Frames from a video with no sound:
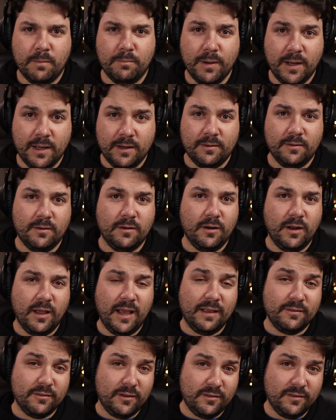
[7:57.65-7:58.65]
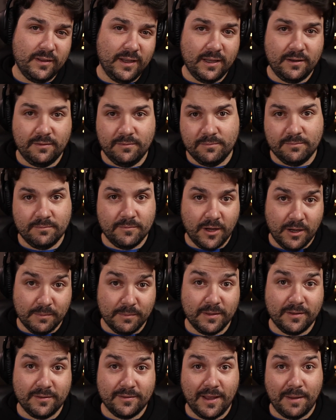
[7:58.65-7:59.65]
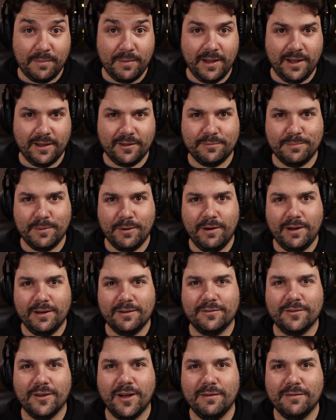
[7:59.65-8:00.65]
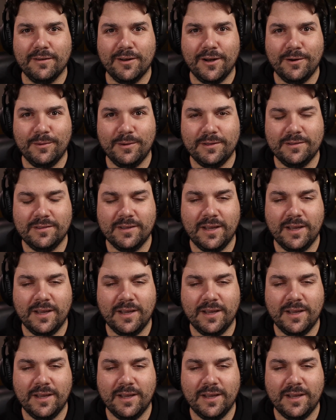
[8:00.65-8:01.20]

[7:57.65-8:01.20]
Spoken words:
But as I said, I'm a semi-experienced diver, I would